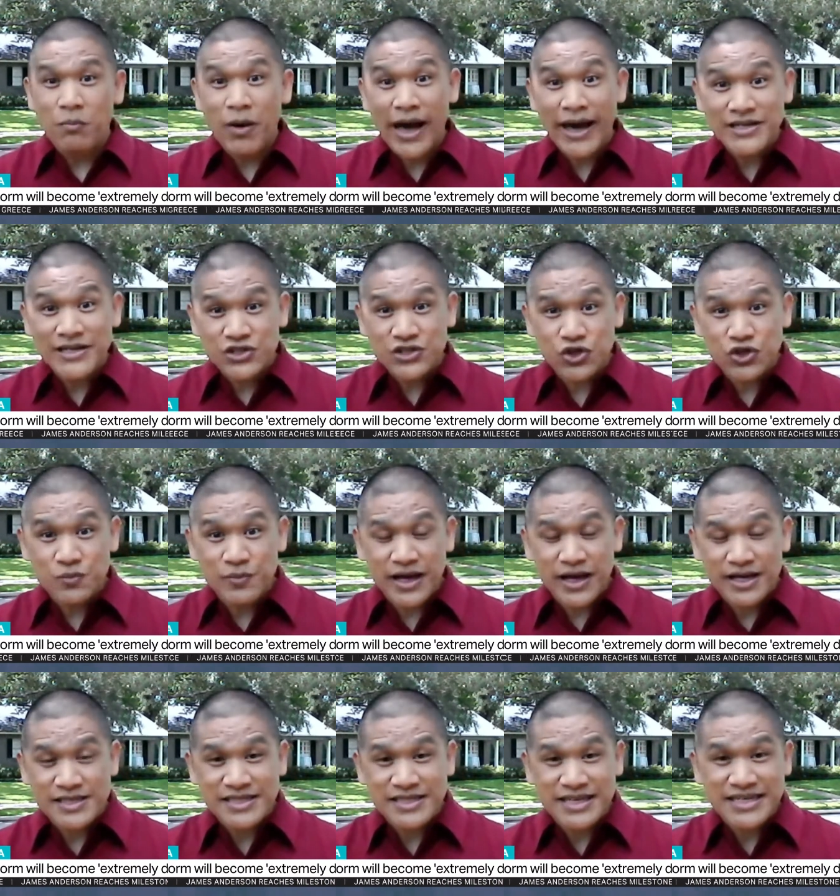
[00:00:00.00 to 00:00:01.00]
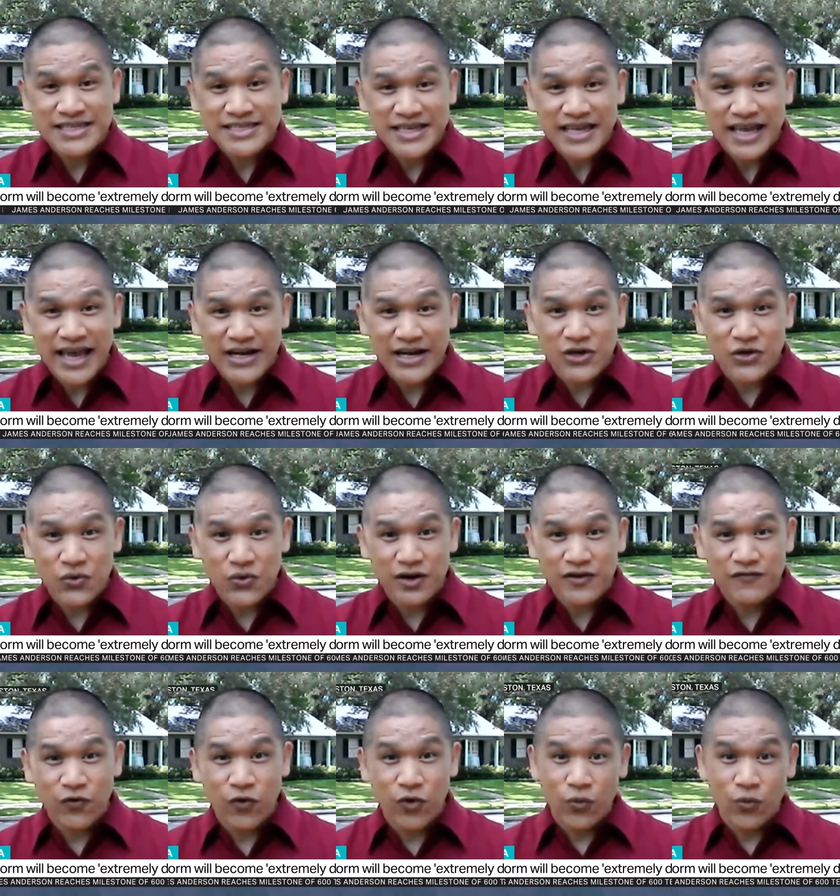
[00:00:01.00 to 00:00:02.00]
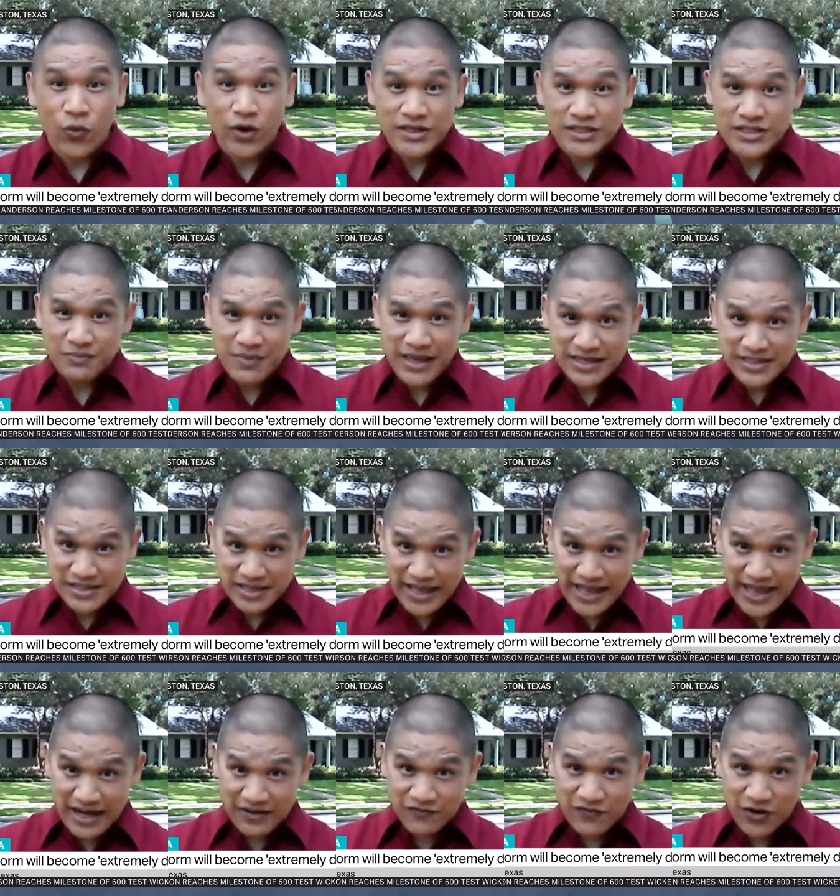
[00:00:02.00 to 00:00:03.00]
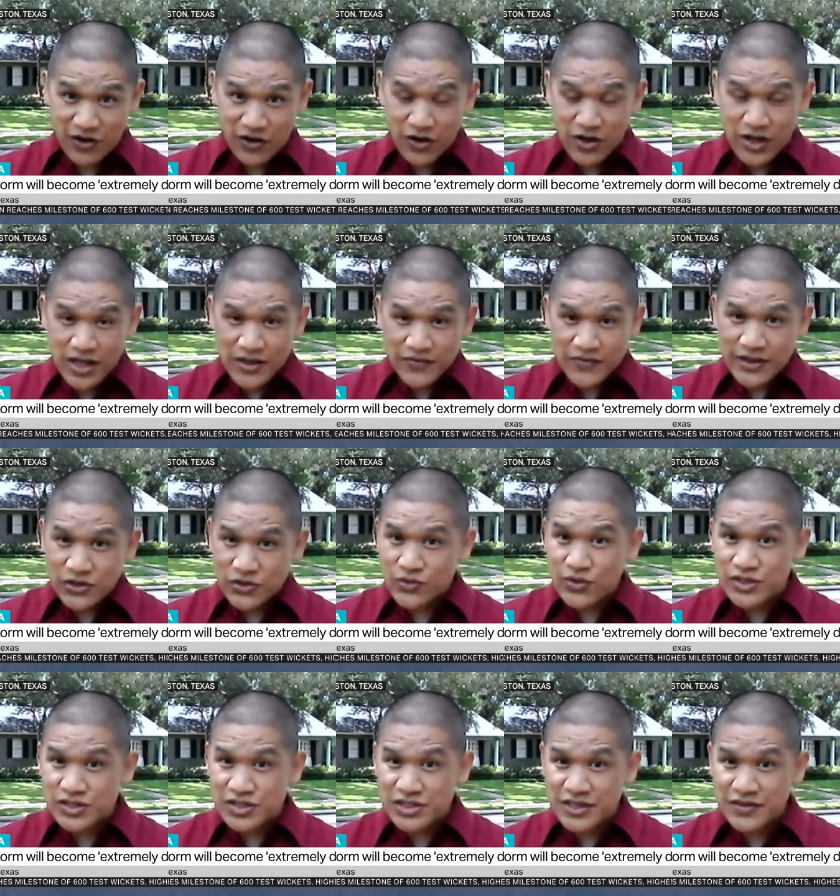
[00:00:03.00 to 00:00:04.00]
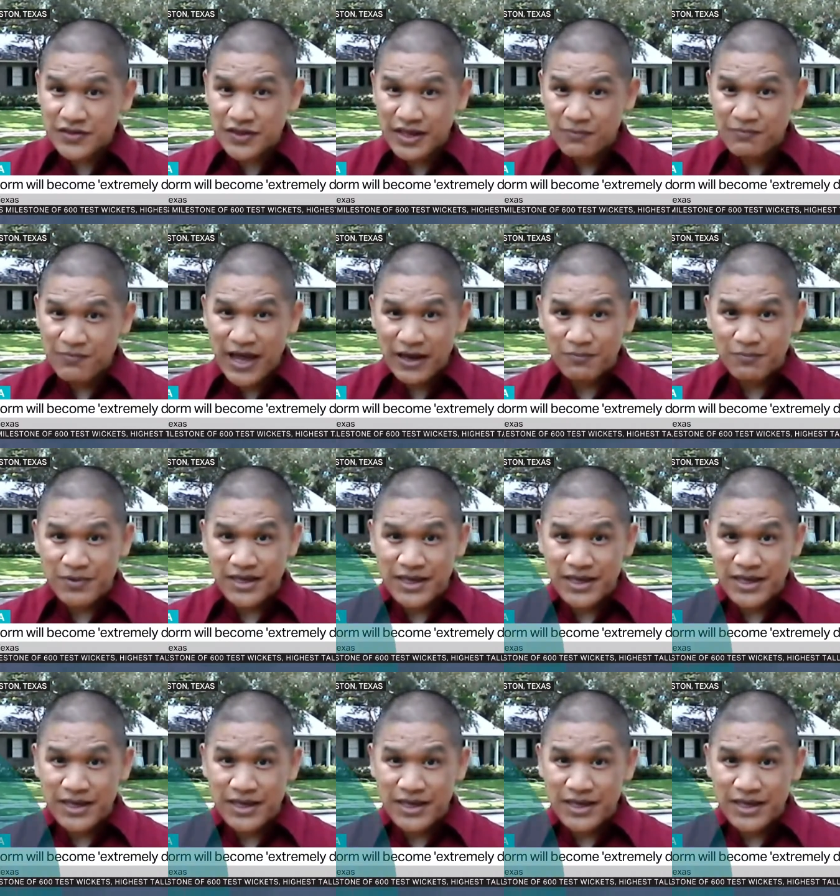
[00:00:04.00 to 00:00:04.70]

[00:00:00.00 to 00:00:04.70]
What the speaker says: well might do because it is a Category 4 once it makes landfall, then you could see the